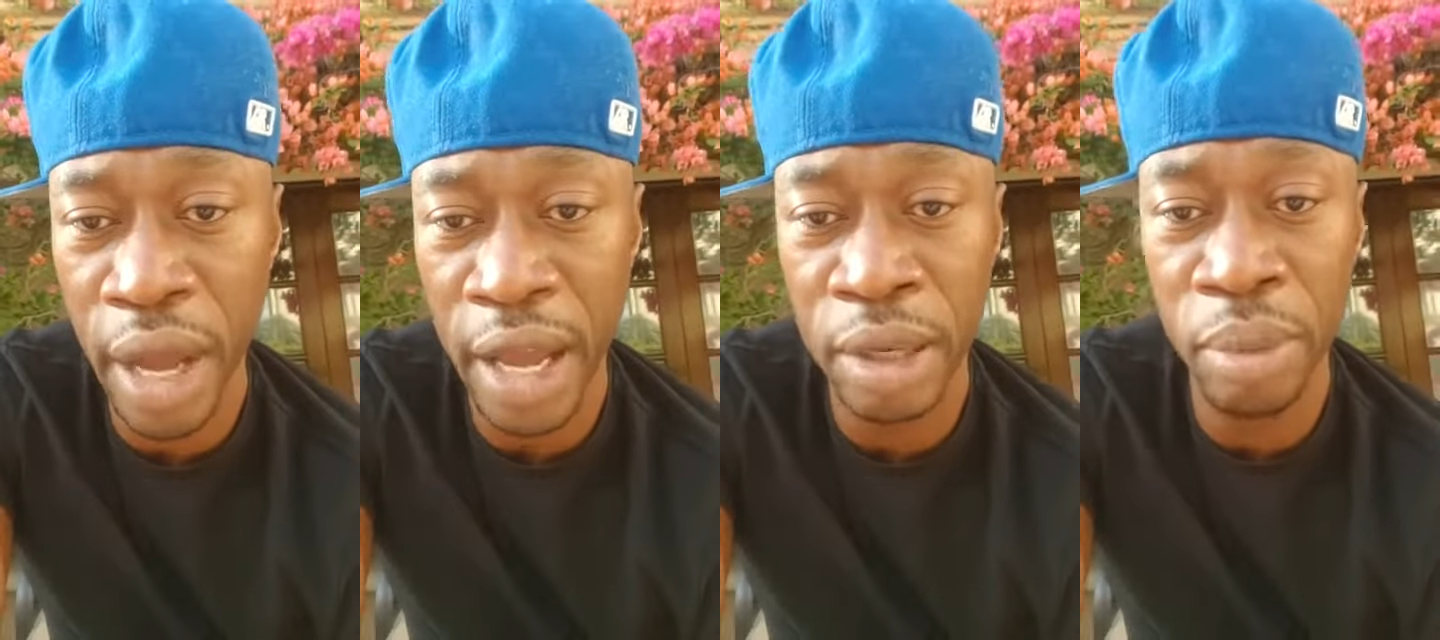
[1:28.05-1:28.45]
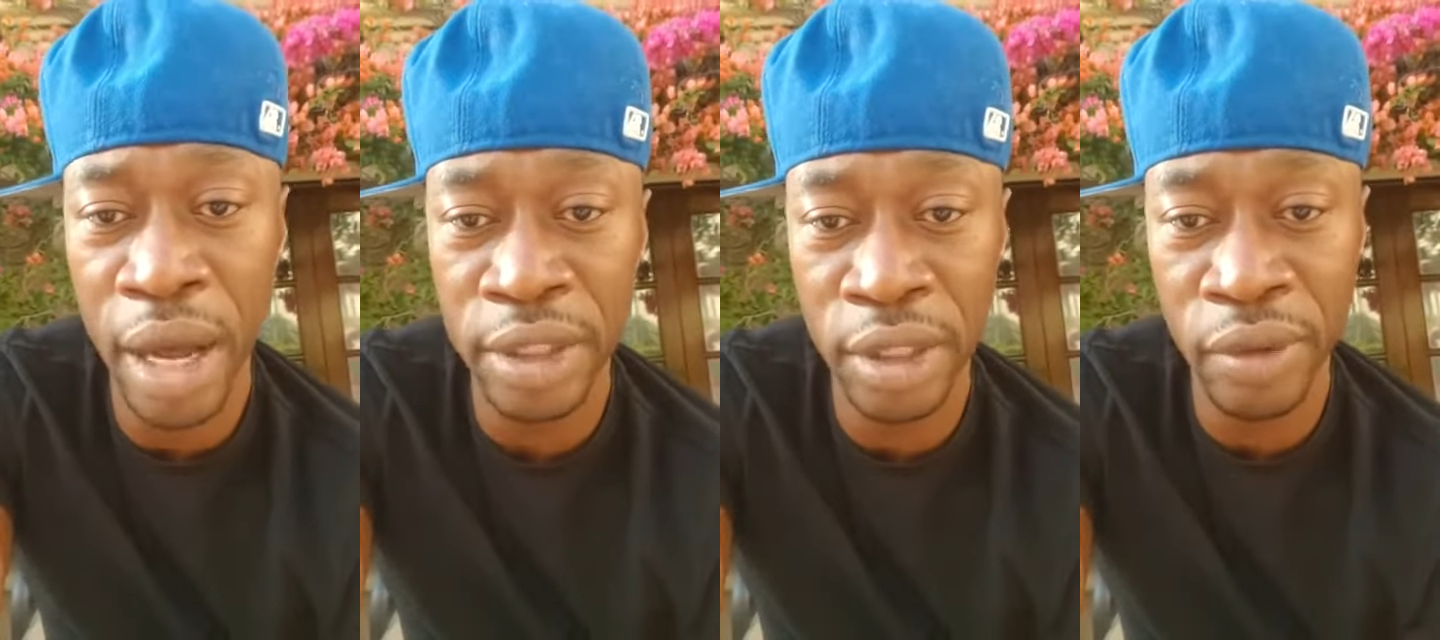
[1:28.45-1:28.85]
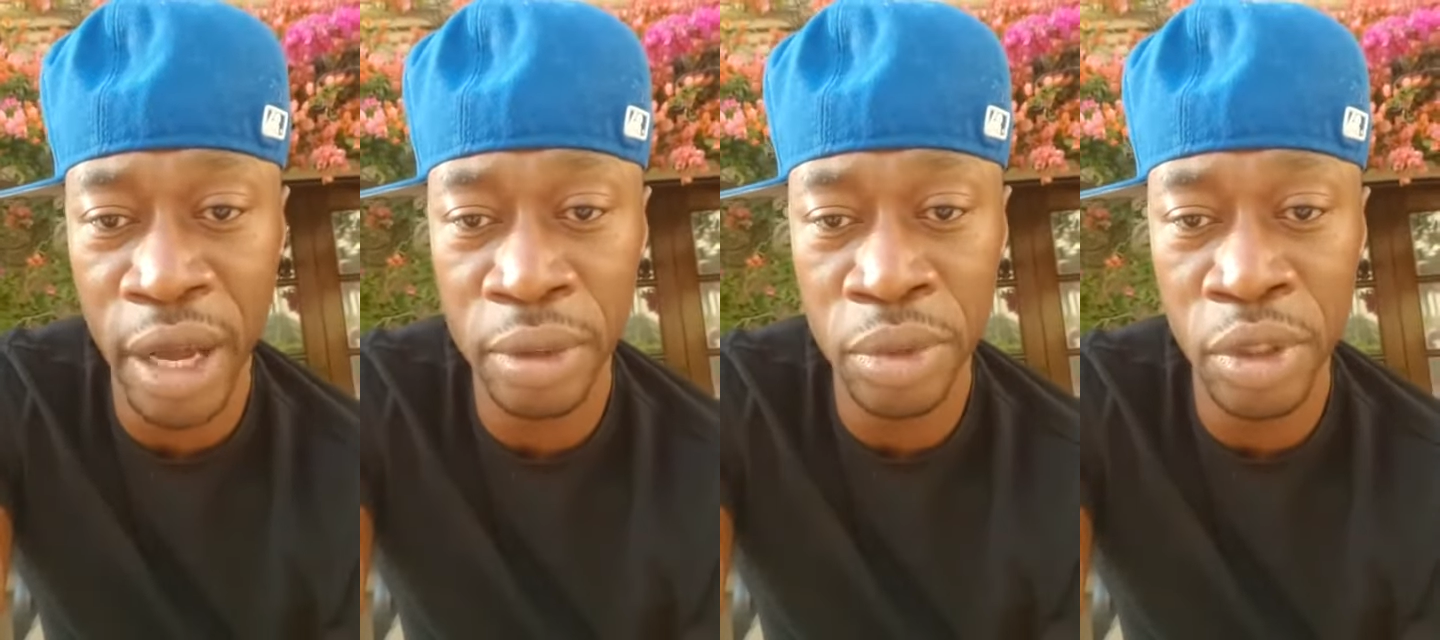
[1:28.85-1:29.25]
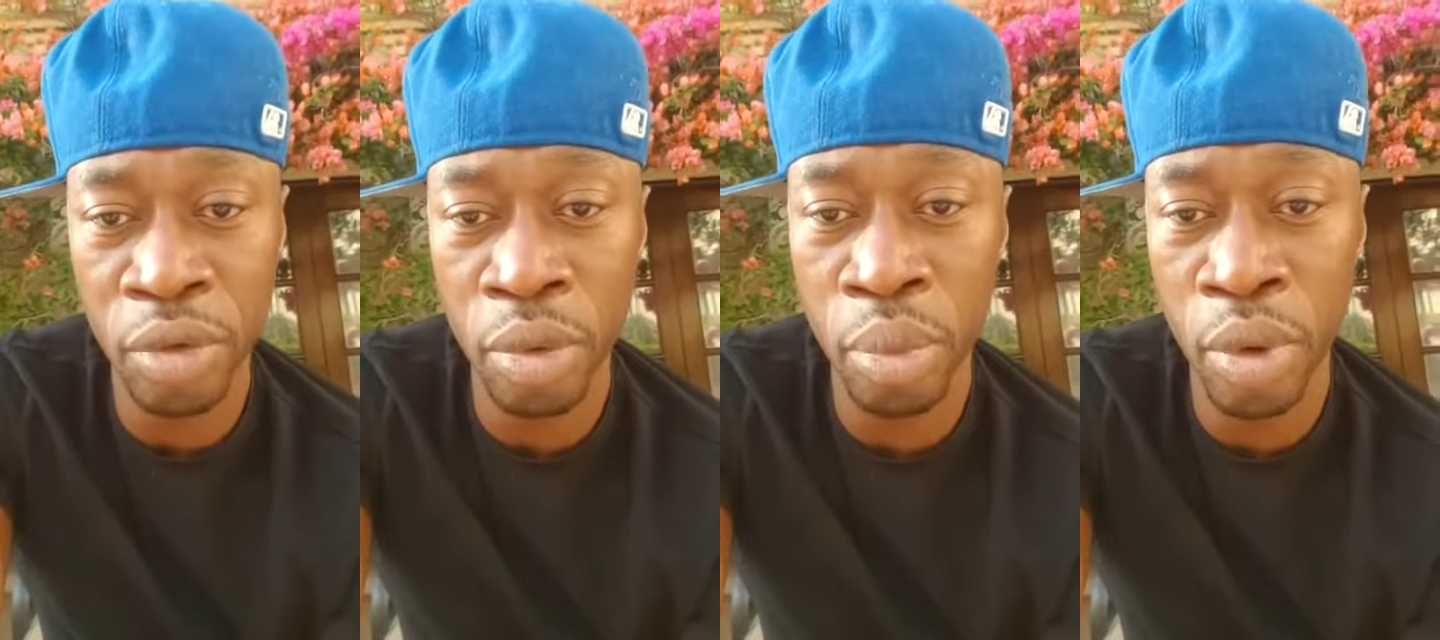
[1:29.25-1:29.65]
adding positive items to
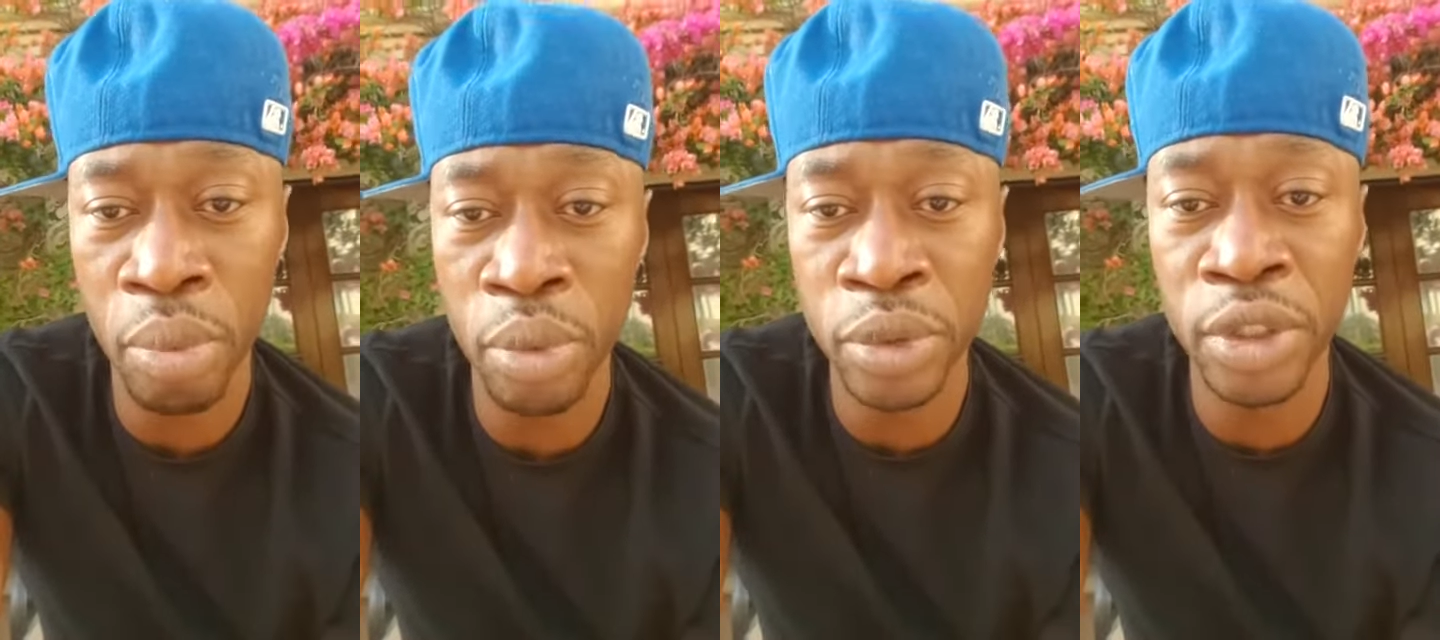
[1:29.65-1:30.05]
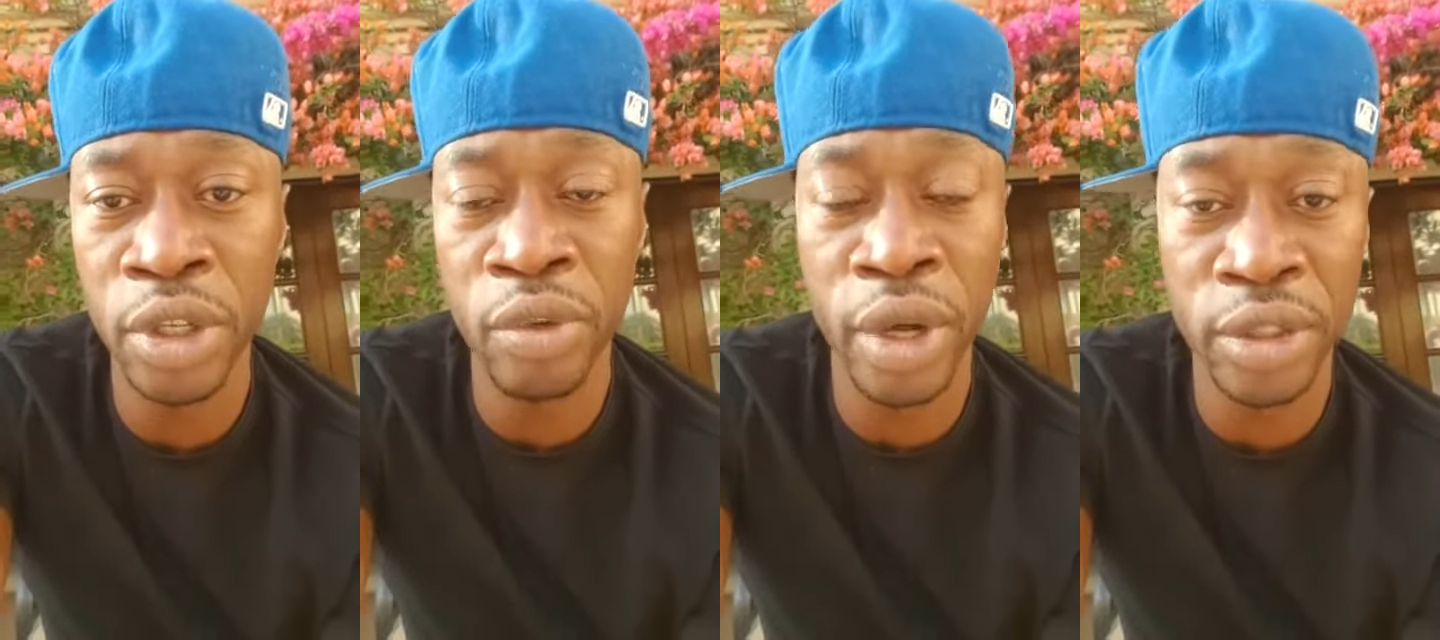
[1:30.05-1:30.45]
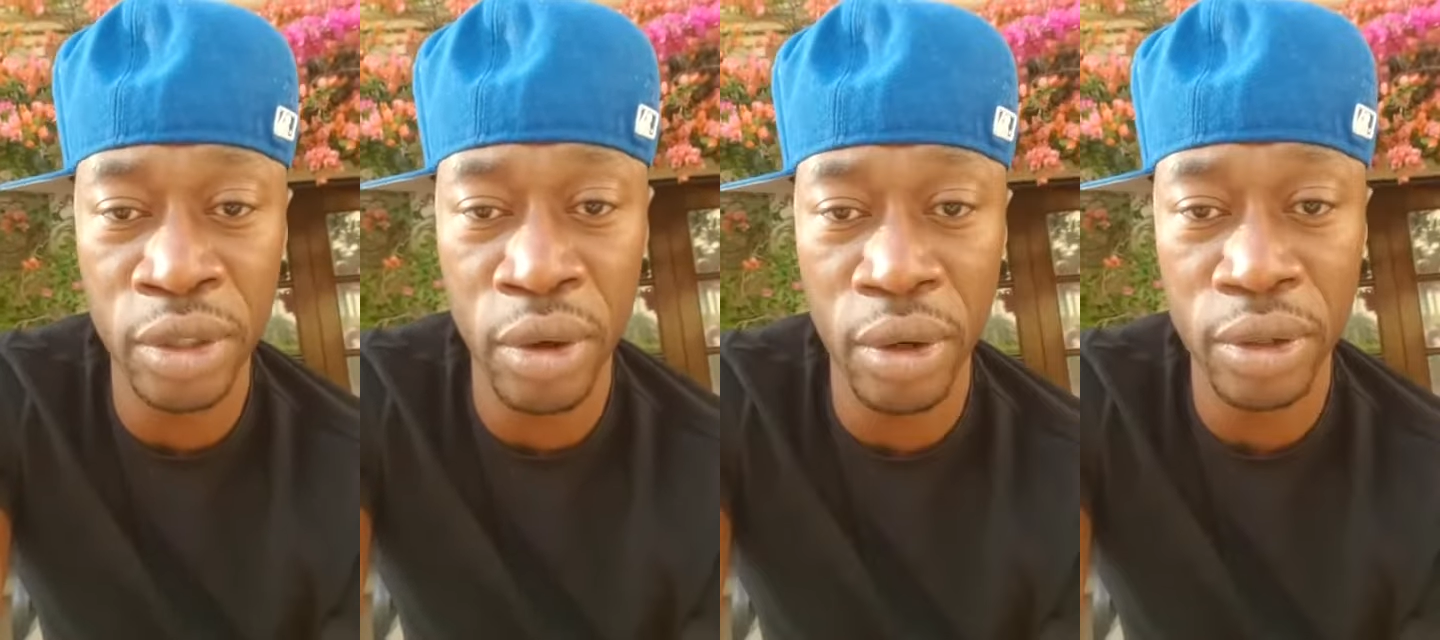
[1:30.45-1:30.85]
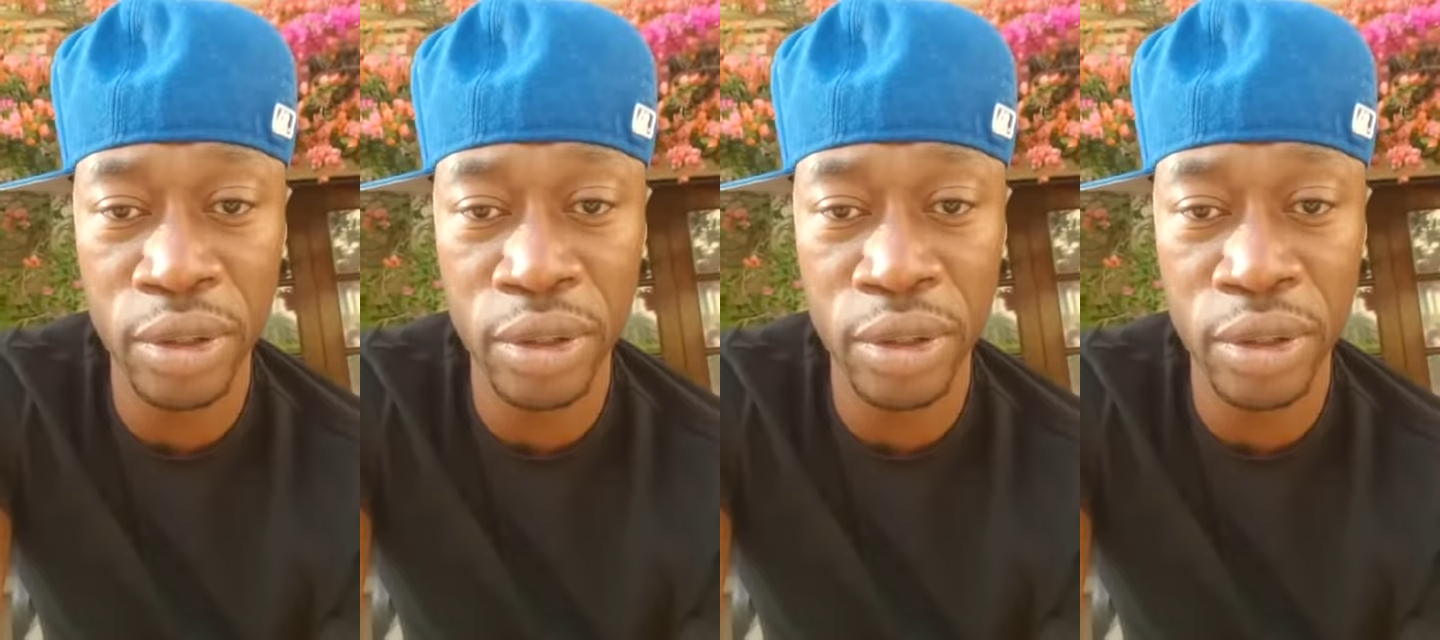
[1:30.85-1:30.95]
your report, boosting your credit score,